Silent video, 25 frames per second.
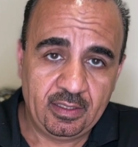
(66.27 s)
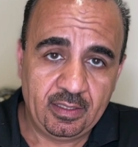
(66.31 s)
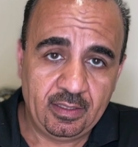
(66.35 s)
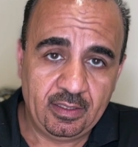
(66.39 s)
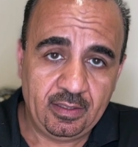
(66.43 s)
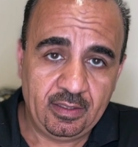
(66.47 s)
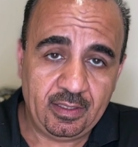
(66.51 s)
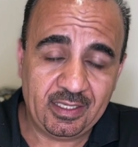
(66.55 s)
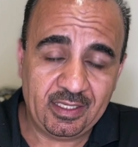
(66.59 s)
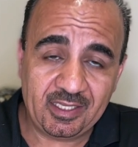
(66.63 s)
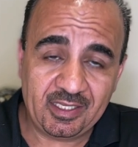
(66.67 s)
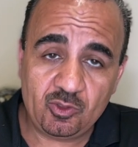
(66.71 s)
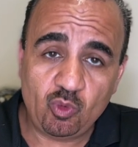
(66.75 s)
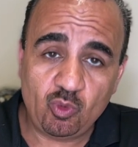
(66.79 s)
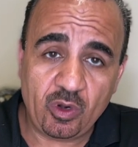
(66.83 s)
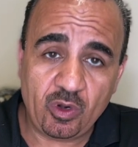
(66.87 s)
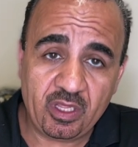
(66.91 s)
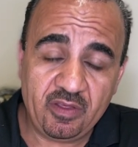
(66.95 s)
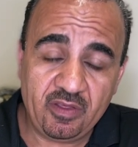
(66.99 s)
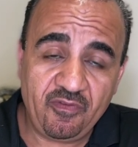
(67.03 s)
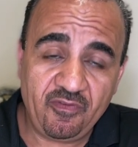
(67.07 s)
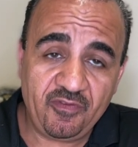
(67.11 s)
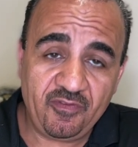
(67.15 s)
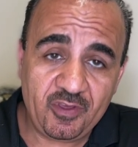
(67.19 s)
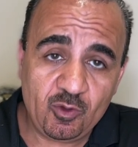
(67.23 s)
This is one of the
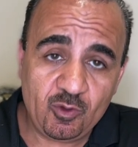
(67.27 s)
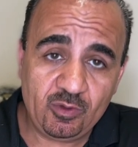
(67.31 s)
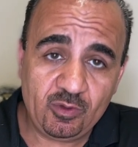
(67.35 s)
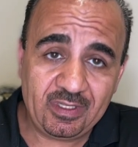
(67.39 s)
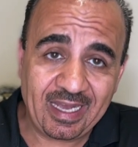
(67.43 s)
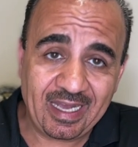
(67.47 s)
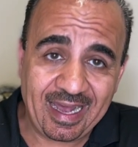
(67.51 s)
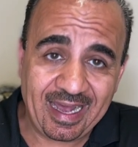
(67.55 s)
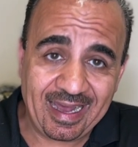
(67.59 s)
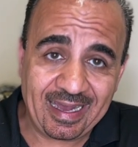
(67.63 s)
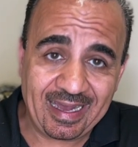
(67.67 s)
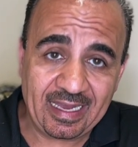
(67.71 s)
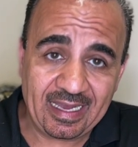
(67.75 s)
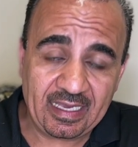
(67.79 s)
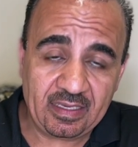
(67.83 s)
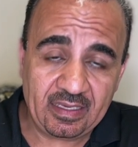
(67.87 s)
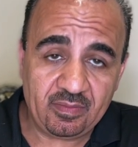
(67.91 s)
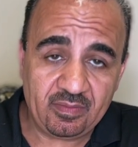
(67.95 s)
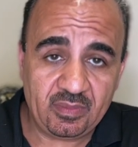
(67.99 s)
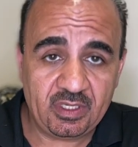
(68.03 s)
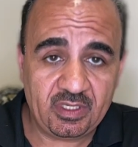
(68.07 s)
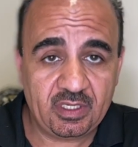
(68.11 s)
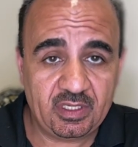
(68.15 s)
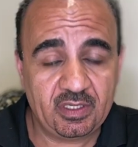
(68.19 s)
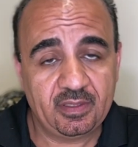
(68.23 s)
few
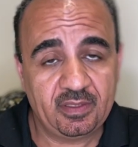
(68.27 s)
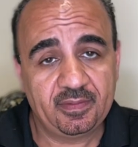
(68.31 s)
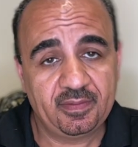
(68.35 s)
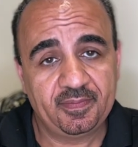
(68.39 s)
times